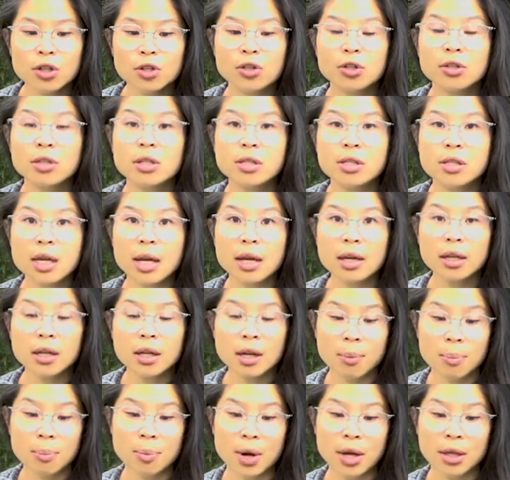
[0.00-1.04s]
to design
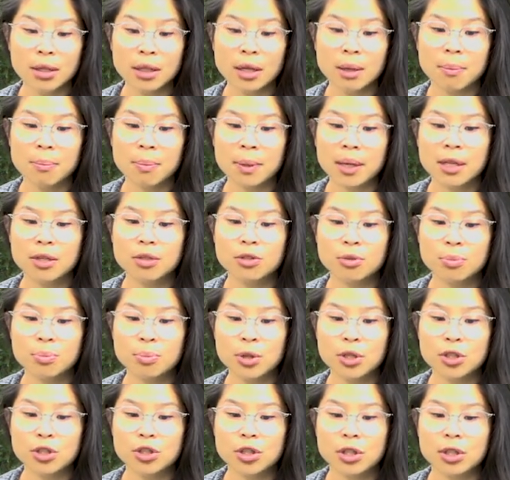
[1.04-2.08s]
a brand campaign to
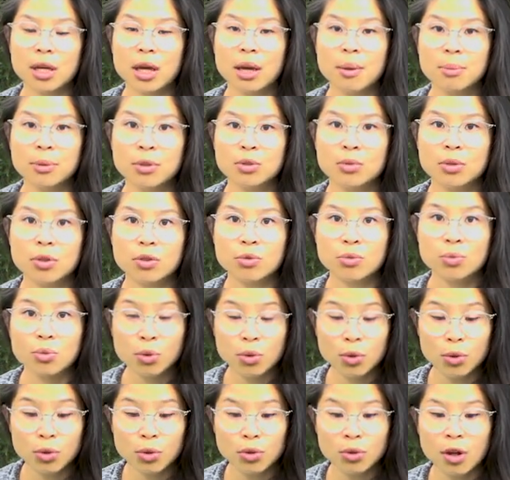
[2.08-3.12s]
bridge the gap between
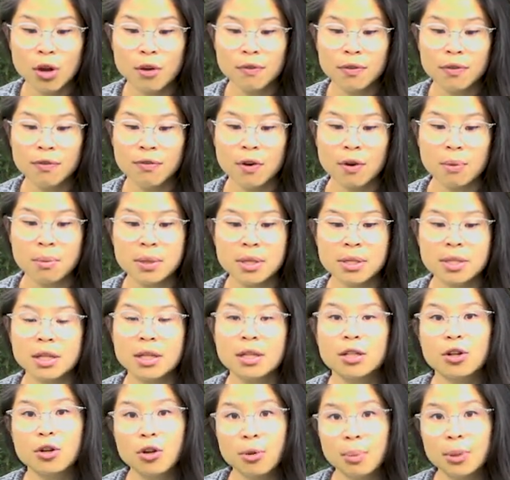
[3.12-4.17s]
rural coffee farmers
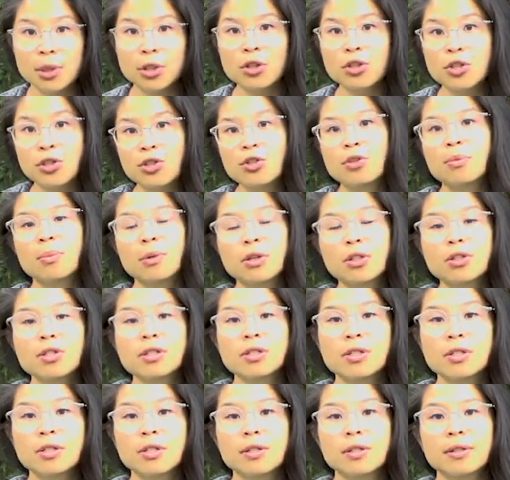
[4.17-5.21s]
and urban
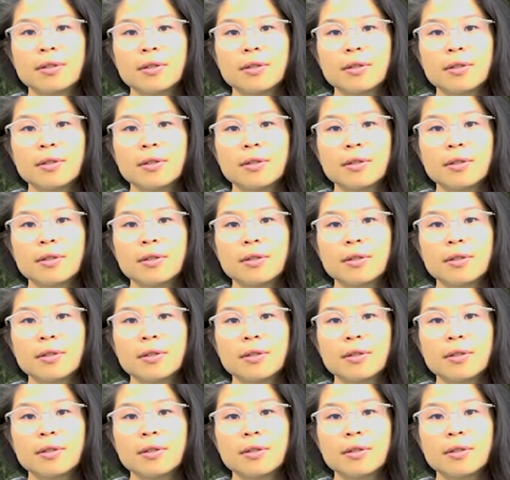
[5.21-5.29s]
consumers.